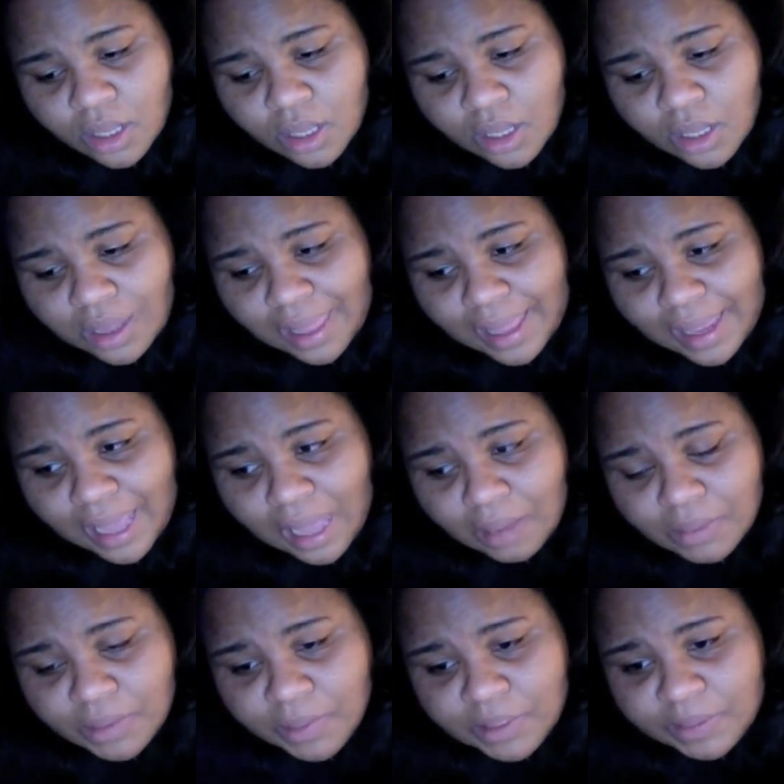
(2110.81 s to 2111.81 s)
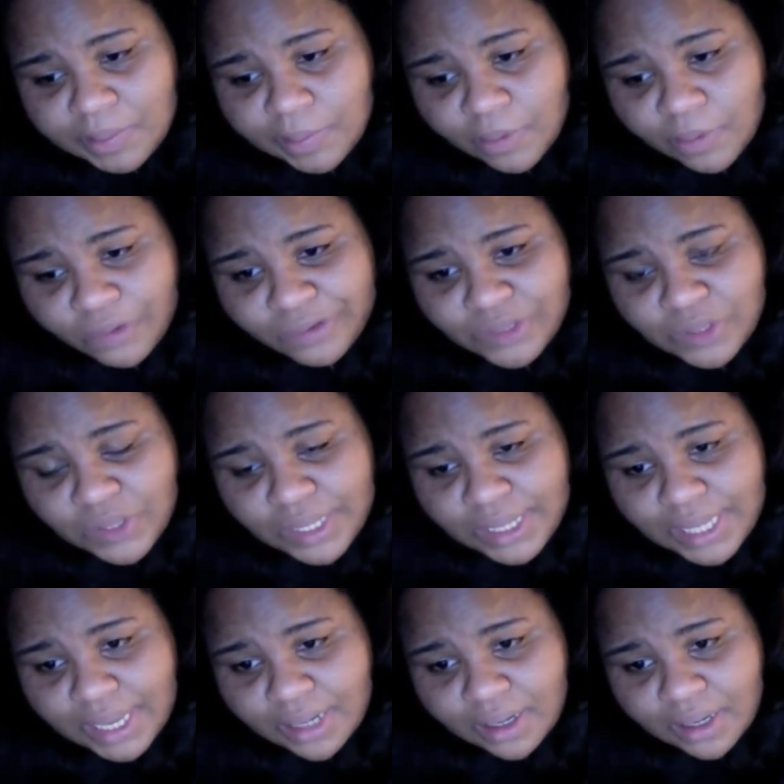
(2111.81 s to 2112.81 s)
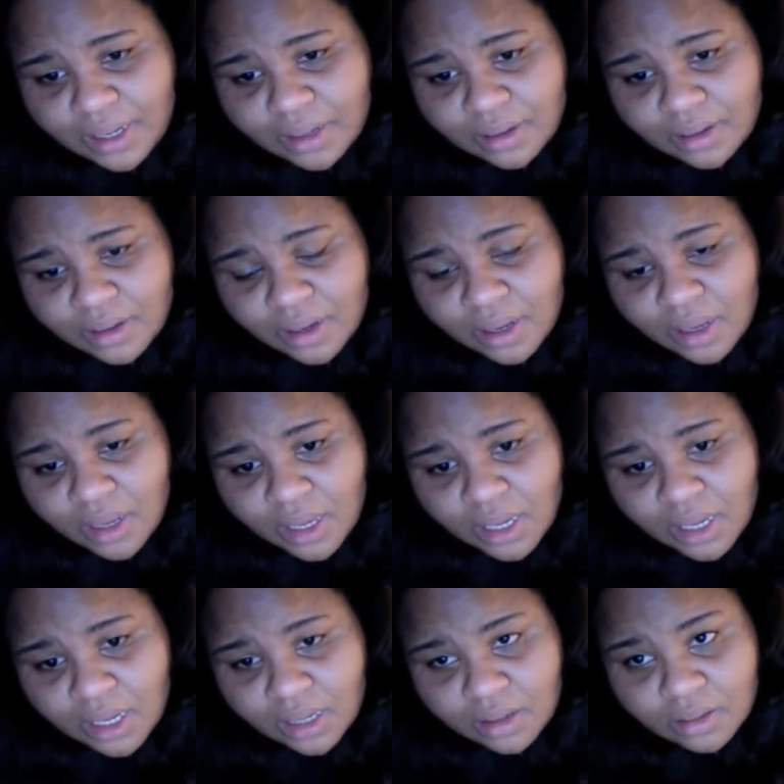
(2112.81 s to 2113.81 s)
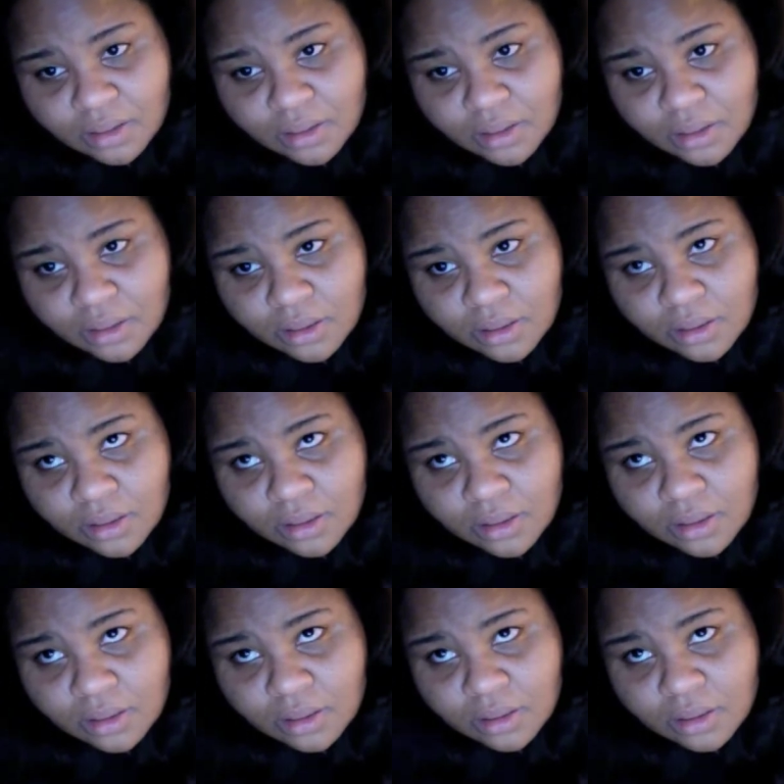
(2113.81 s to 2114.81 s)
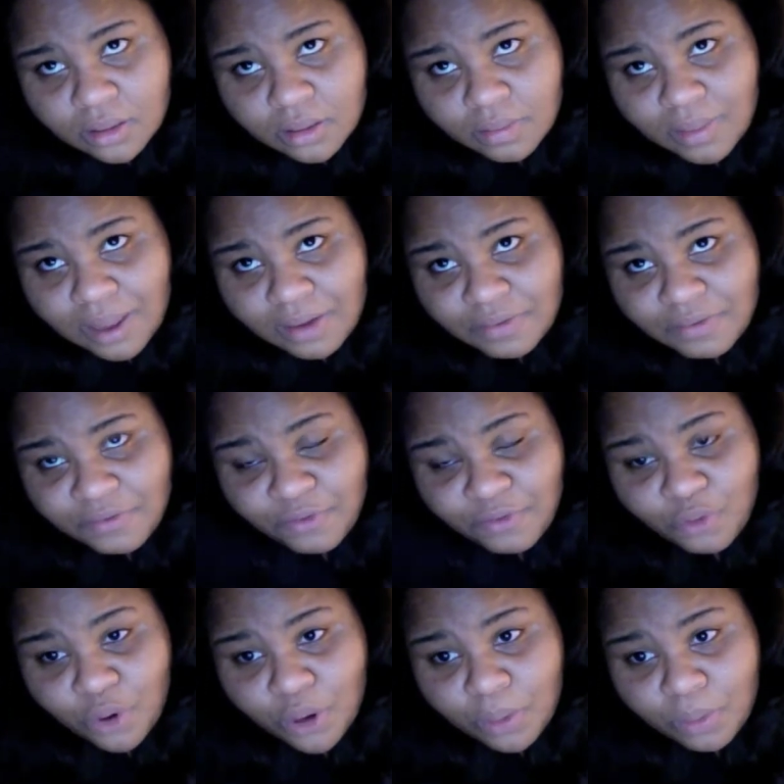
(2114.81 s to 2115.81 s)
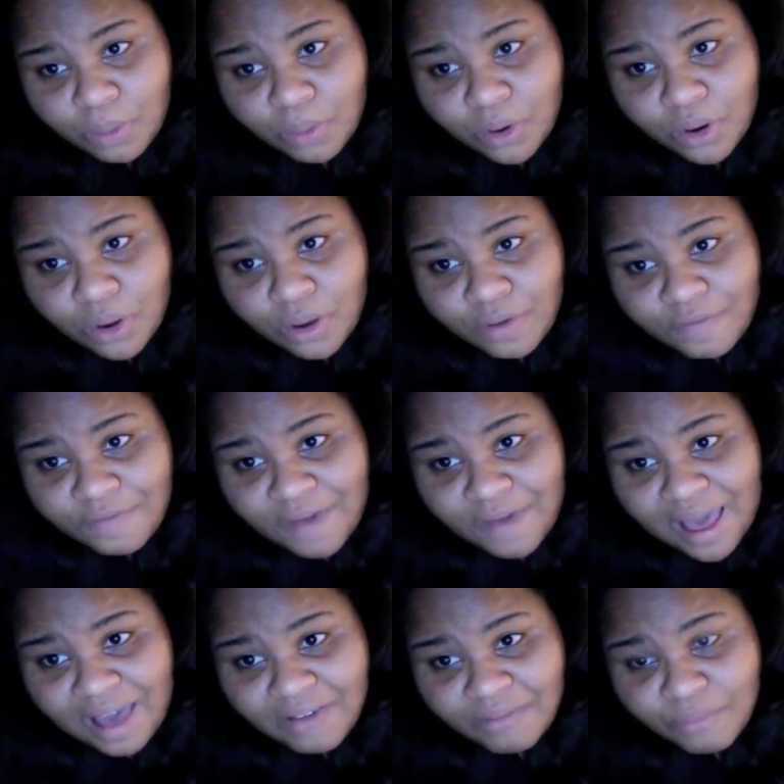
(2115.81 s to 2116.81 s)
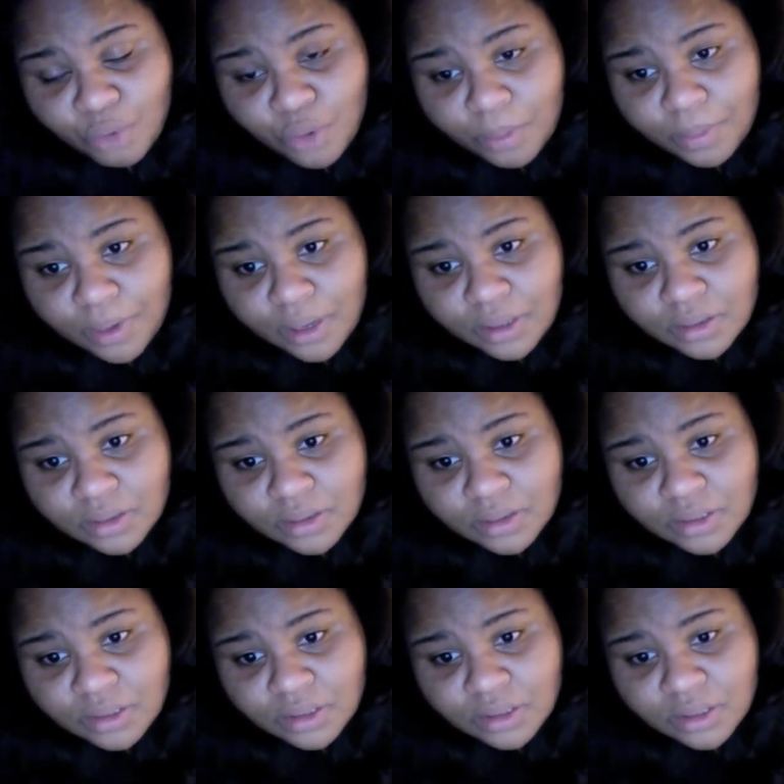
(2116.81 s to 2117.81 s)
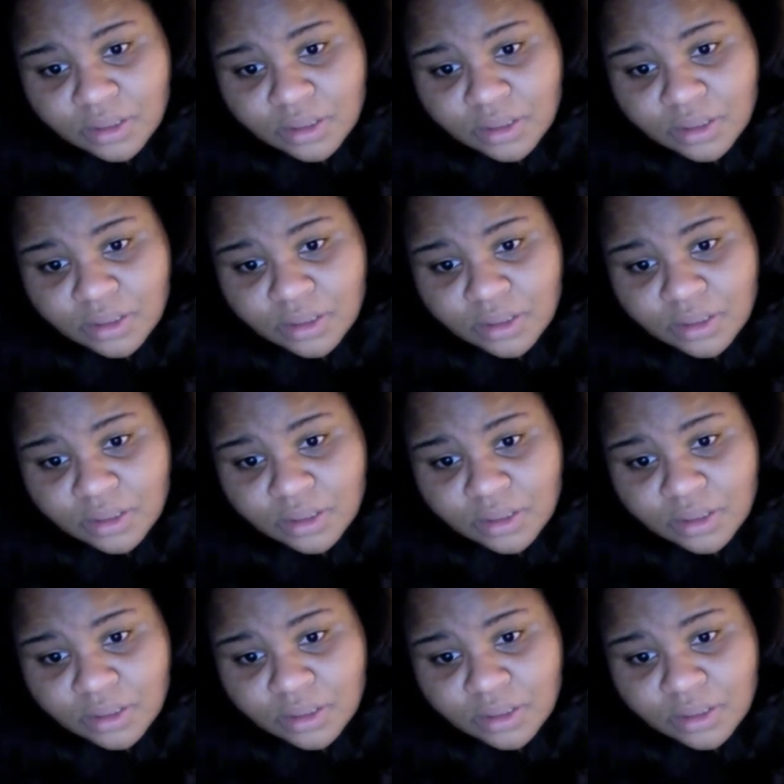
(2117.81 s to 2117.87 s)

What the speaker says: Like, I'm supposed to be moving to Atlanta in about 5 more months.